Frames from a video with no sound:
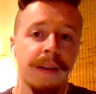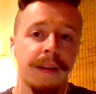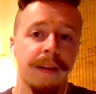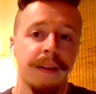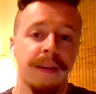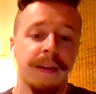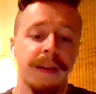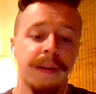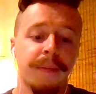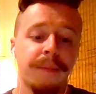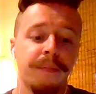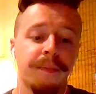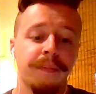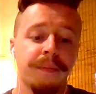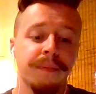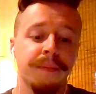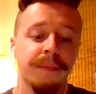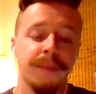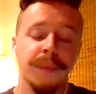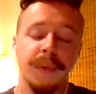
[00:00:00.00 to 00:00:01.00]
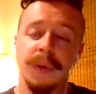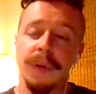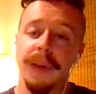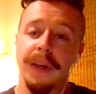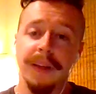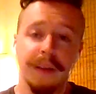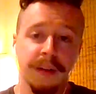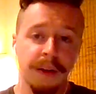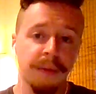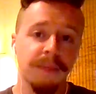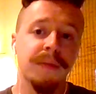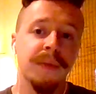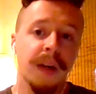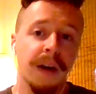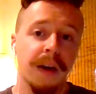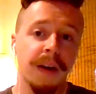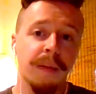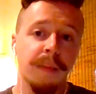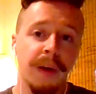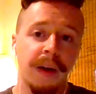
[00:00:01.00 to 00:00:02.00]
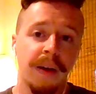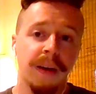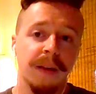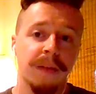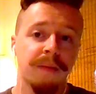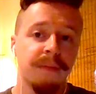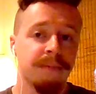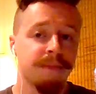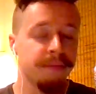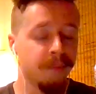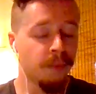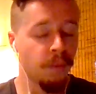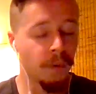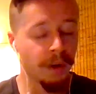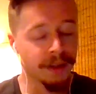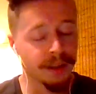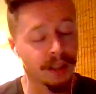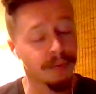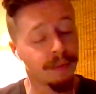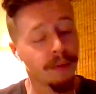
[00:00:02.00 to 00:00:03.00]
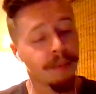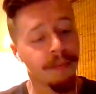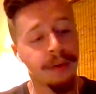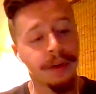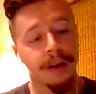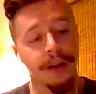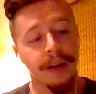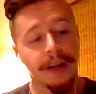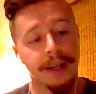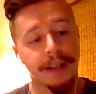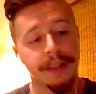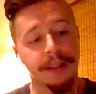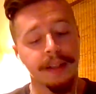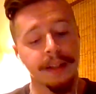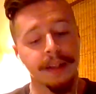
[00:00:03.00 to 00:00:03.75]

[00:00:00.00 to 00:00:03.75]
So talk about it once it's been put into action.